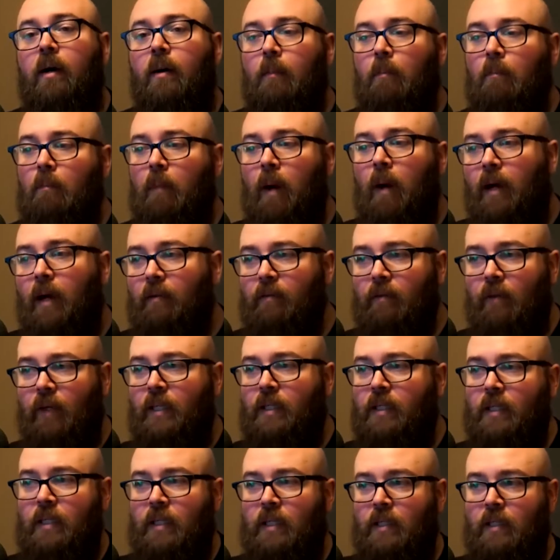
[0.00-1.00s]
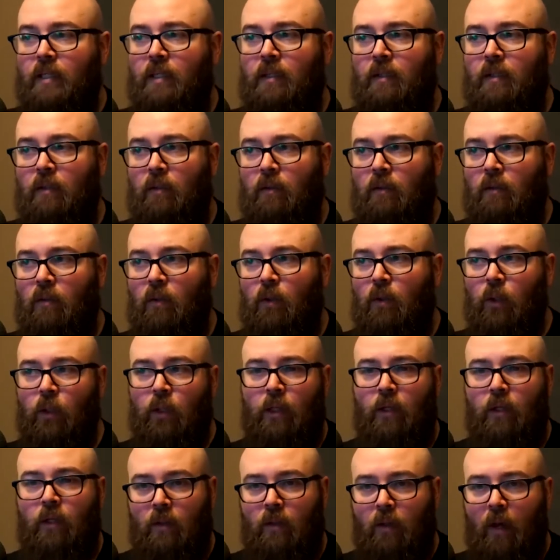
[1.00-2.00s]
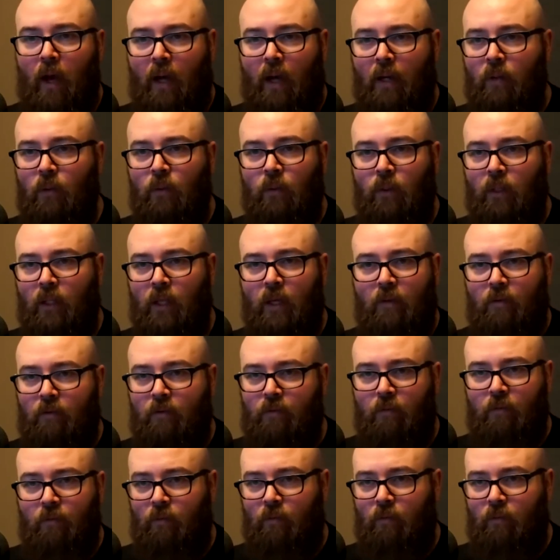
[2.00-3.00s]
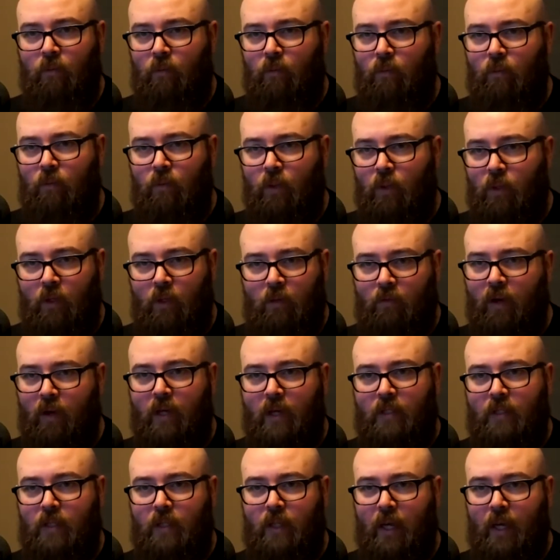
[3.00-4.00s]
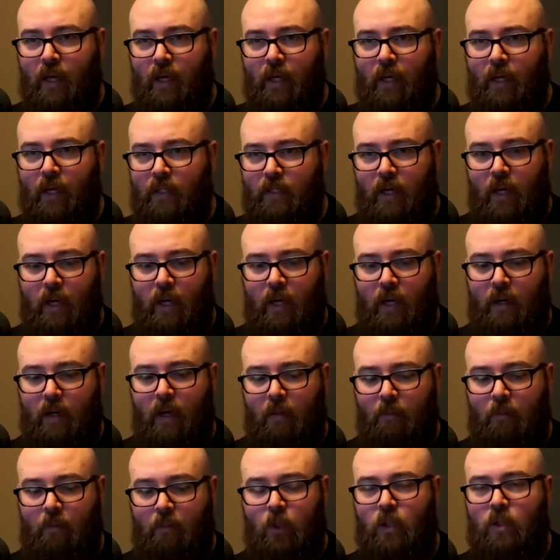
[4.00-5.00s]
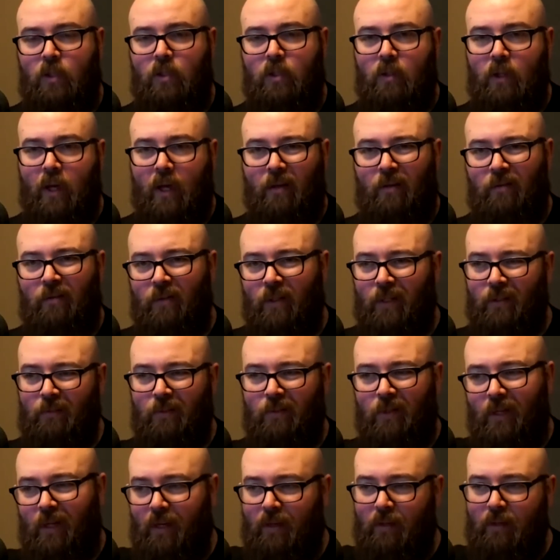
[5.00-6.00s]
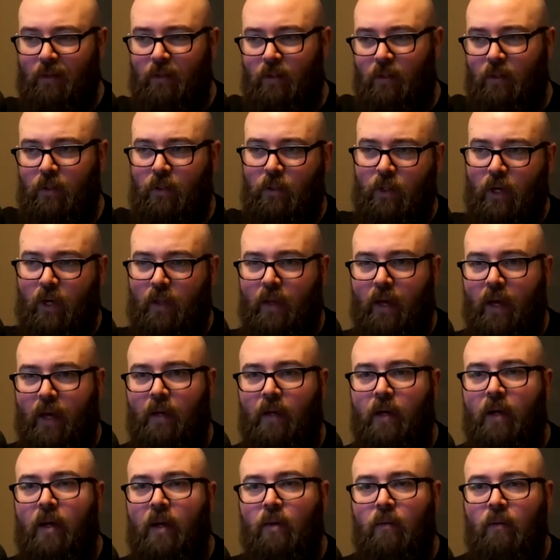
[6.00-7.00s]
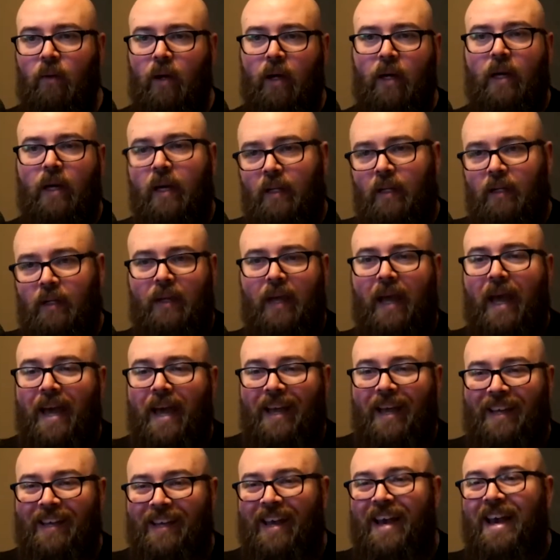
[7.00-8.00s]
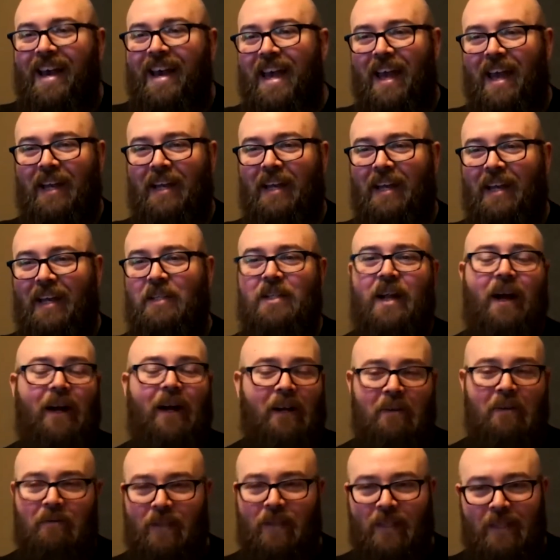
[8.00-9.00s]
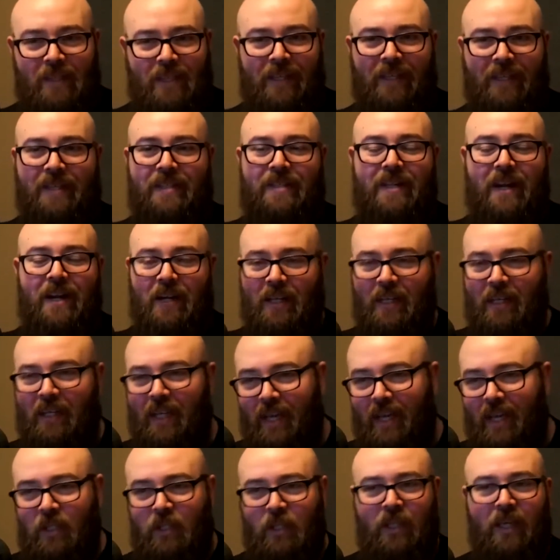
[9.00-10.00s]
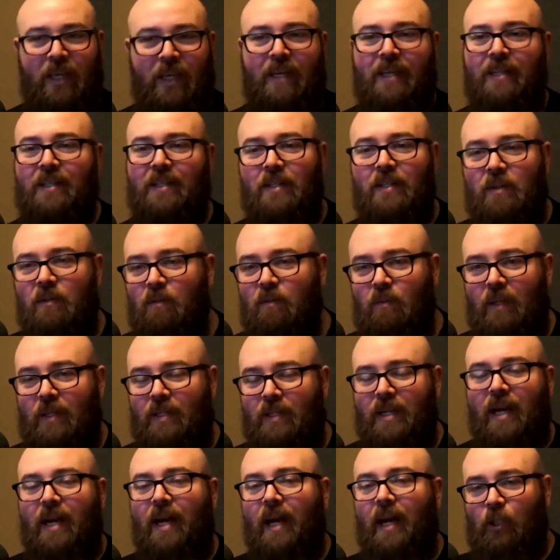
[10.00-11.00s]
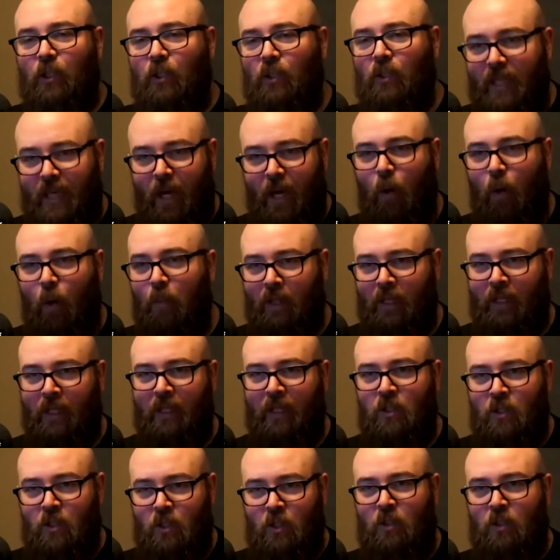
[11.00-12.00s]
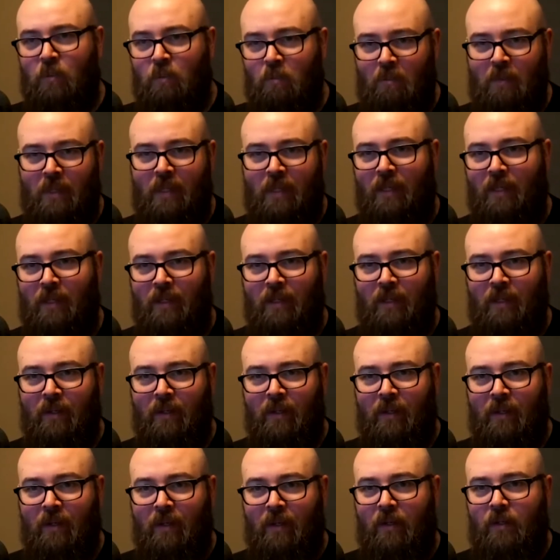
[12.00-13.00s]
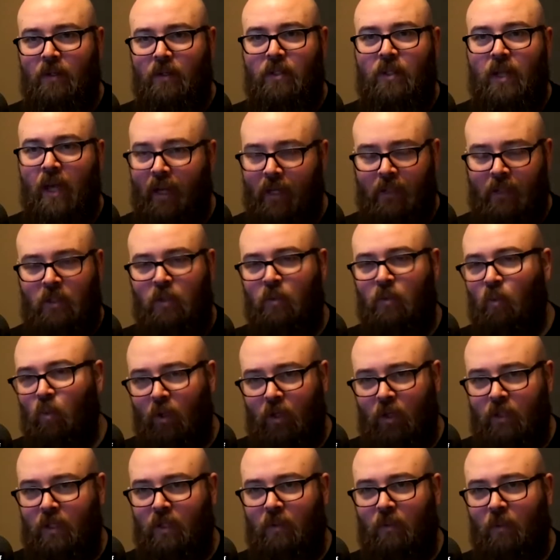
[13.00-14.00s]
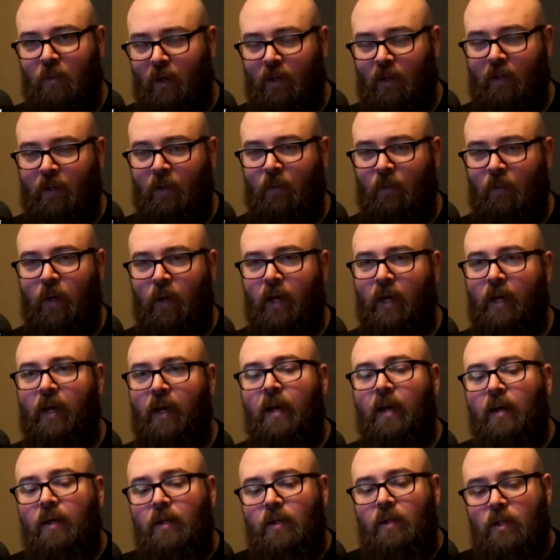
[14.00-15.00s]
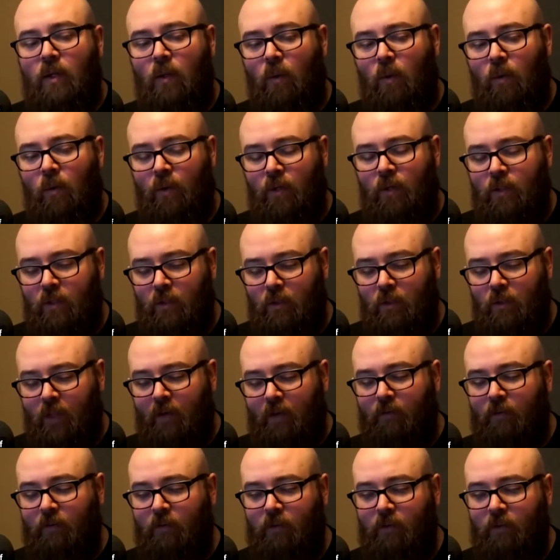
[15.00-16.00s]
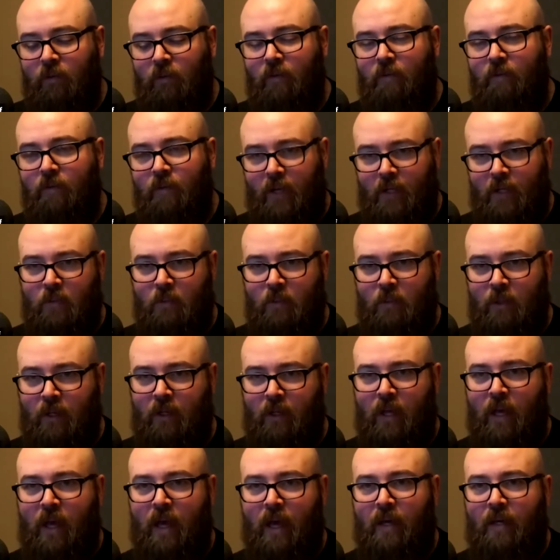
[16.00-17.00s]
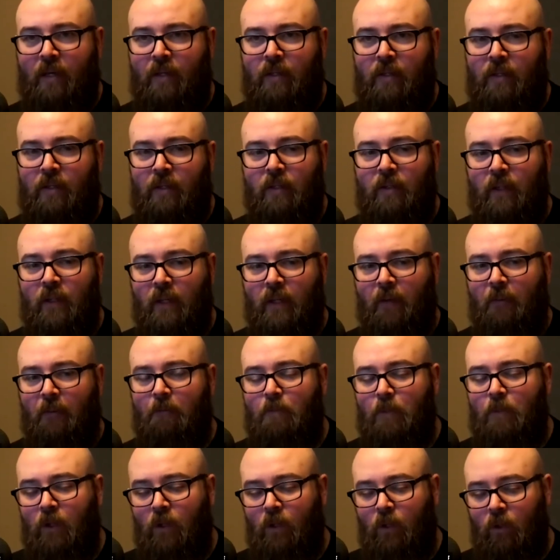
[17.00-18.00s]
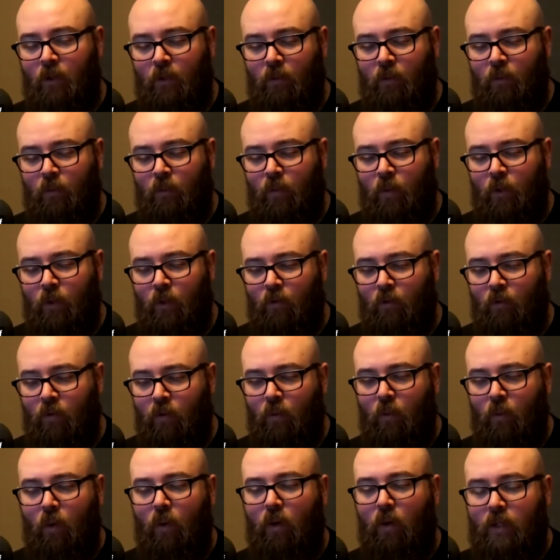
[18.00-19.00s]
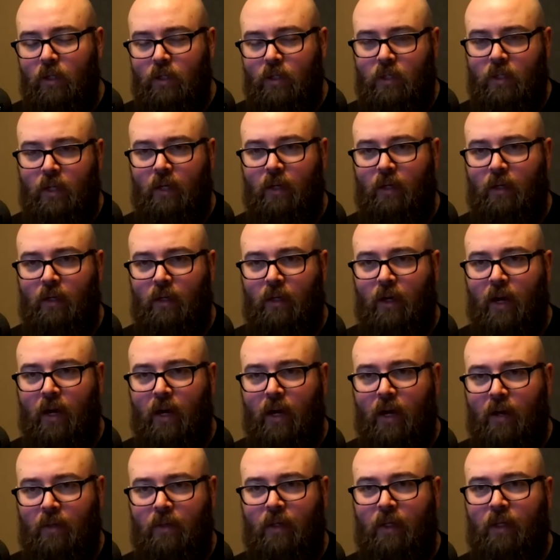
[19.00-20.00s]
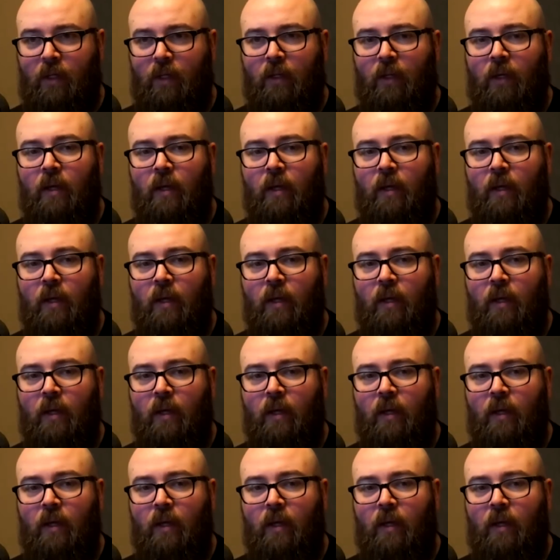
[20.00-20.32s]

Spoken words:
my advice isn't good. I don't give good advice in that case. I am just kind of like, well, I don't know, you could try that. Right. And and it's not convincing, it's not engaging, and it's not actually helping. It's just me saying some words and walking away. So there's a level of investment and like your reward center, I think,